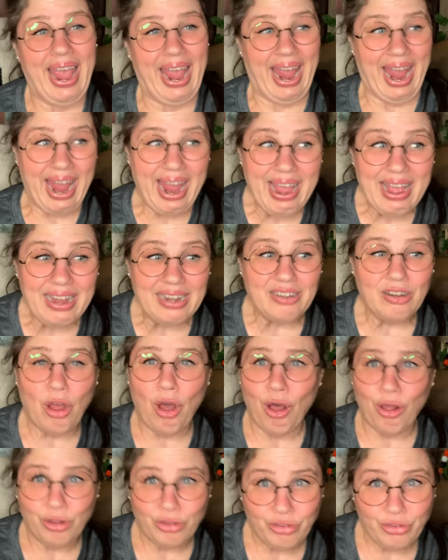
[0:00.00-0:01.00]
And
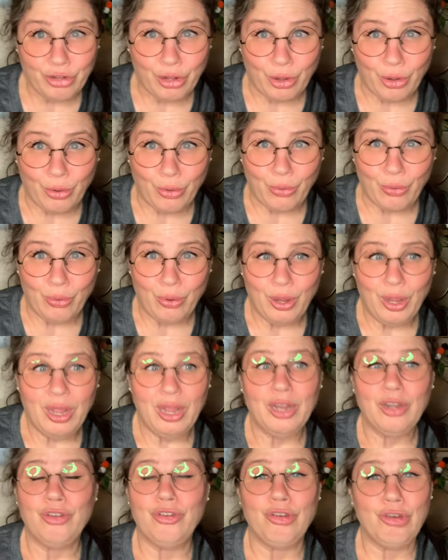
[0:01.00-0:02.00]
also,
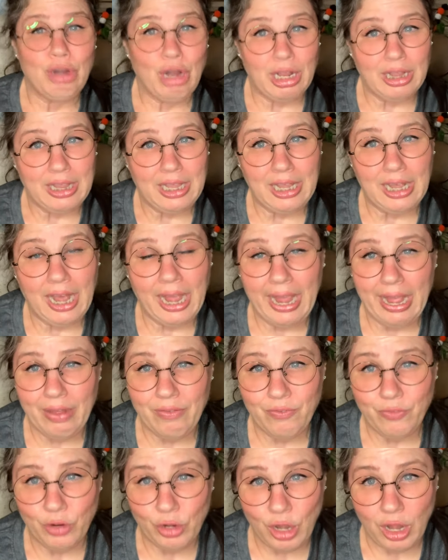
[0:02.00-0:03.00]
do not think I have
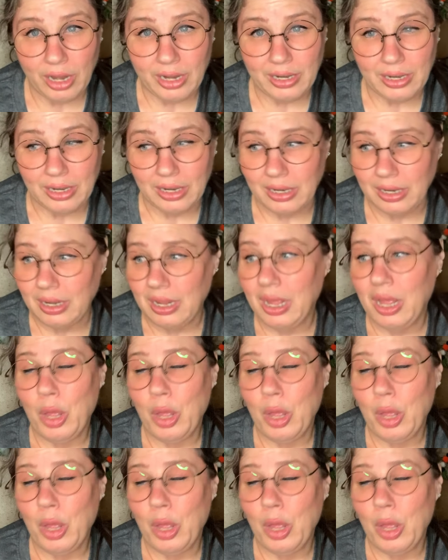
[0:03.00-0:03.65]
forgotten,